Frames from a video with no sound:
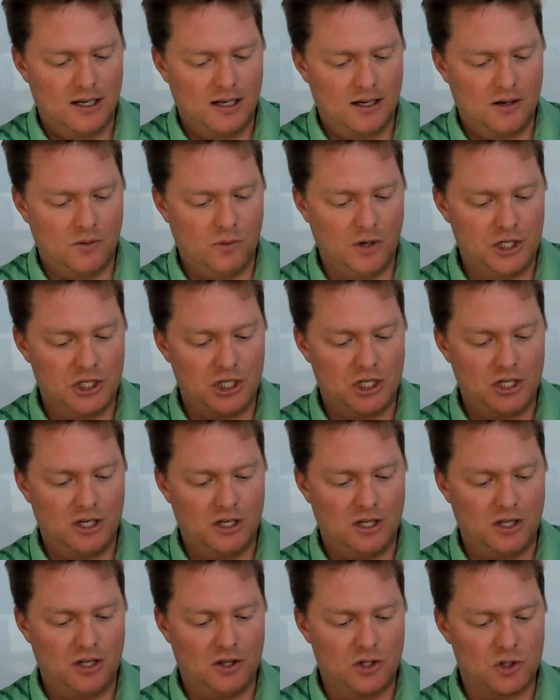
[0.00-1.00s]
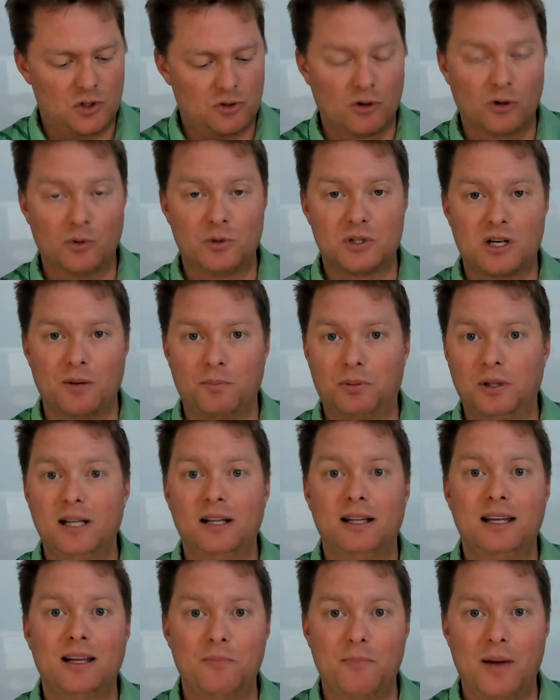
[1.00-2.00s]
which the screw was
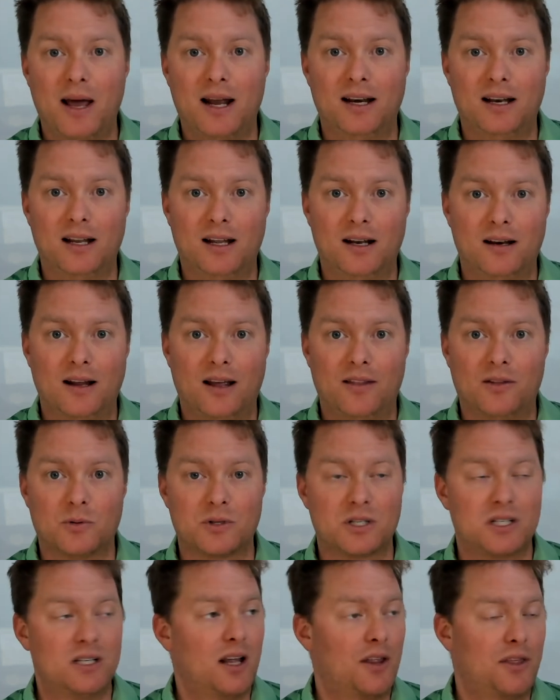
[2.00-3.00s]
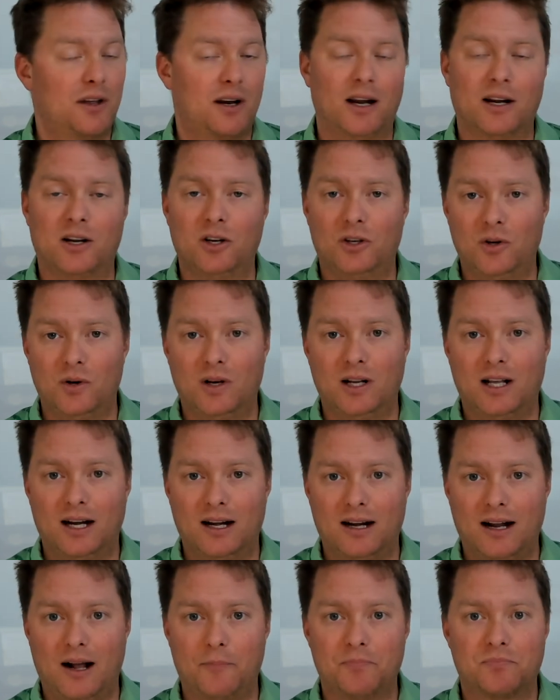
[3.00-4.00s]
completely embedded in and there was nothing I could do to get
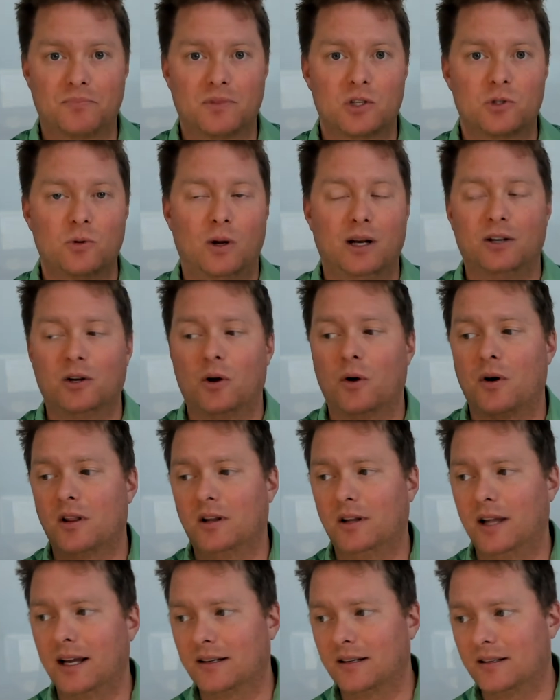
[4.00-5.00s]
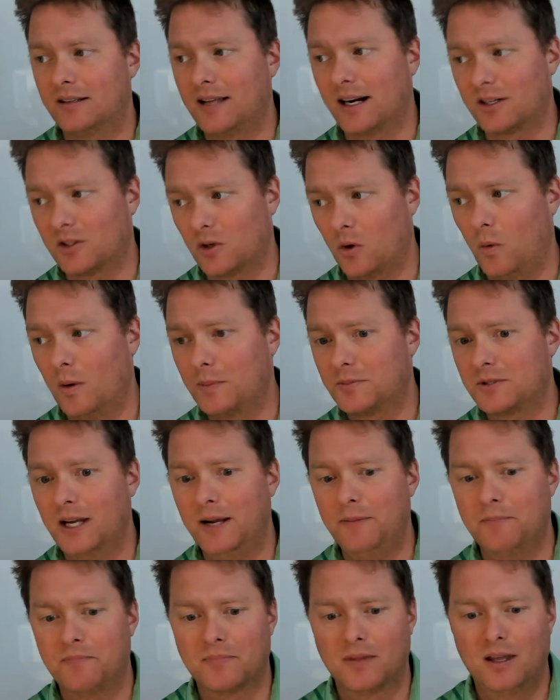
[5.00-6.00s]
it out. So I had to go to the Langdon Tactical
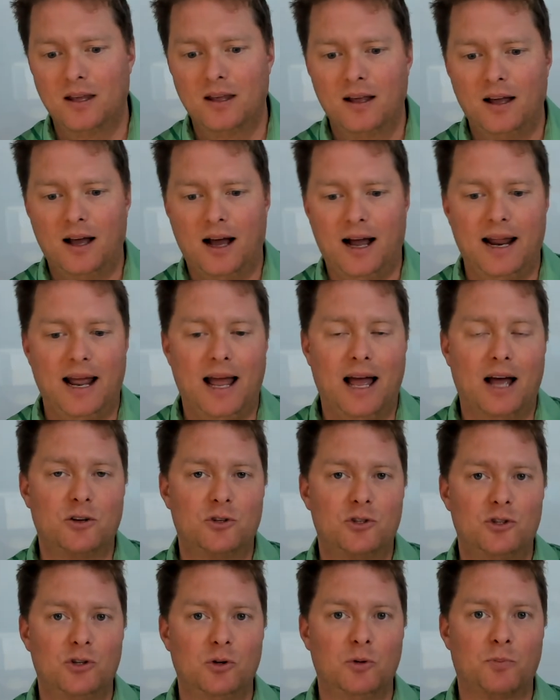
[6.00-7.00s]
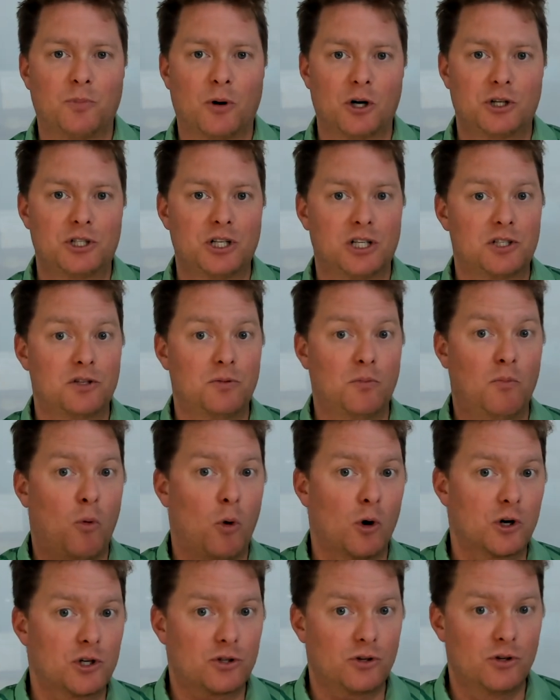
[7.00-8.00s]
website. I had to purchase
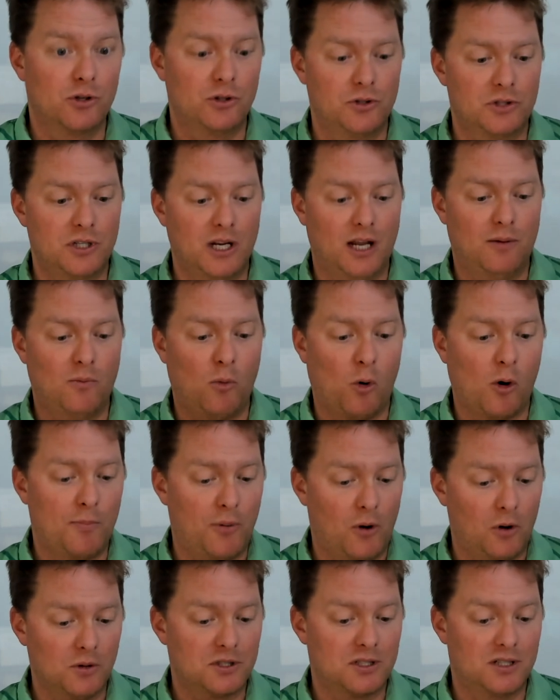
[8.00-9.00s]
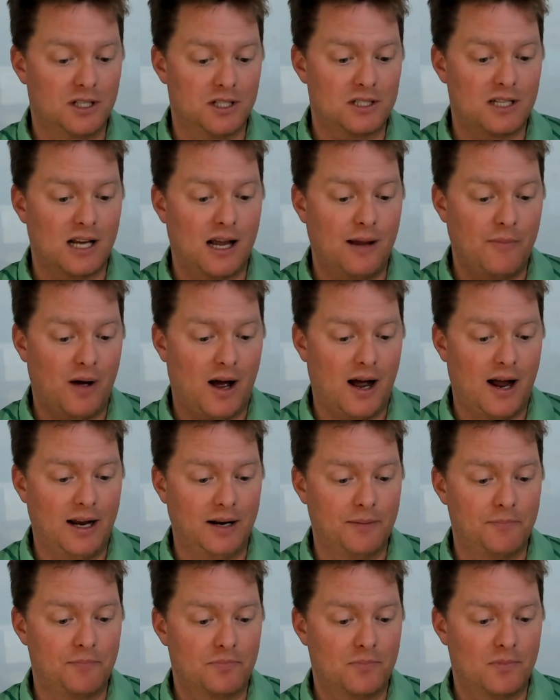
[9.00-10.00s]
more screws and more bolts. This time
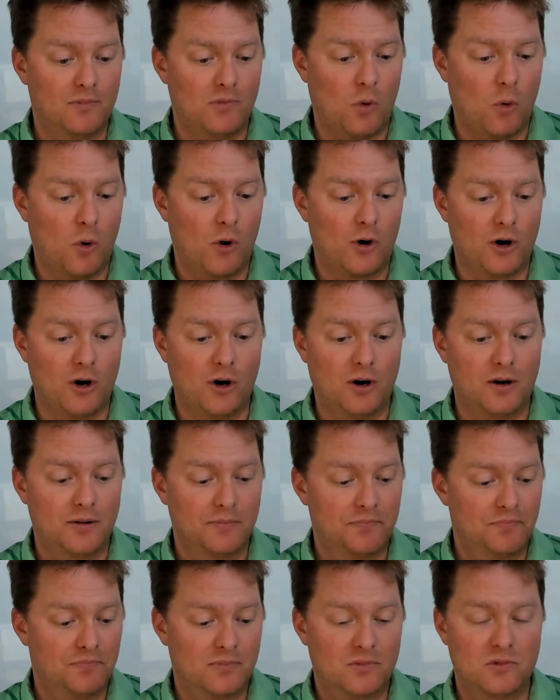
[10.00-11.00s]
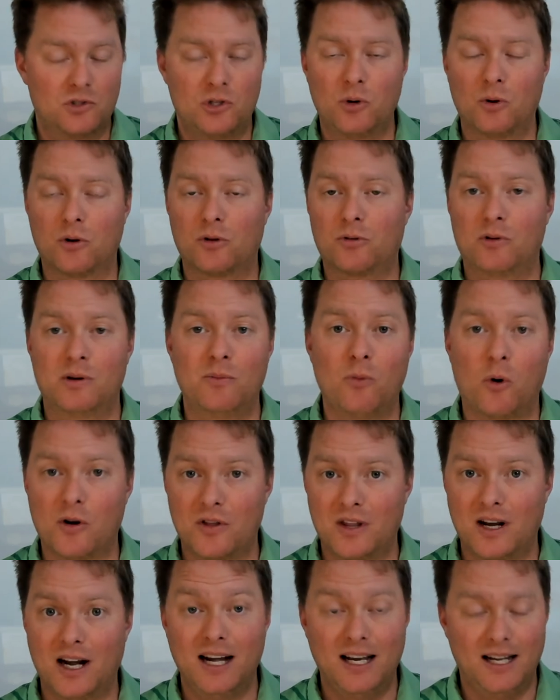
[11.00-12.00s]
I ordered 2 or 3 more
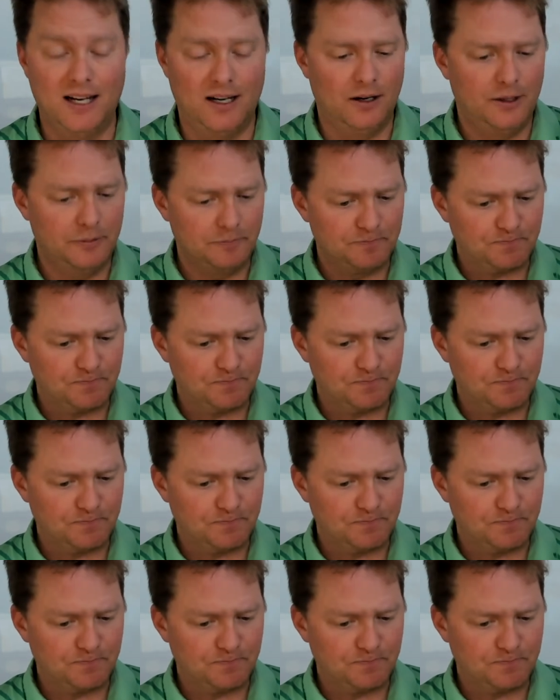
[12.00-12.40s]
than I needed.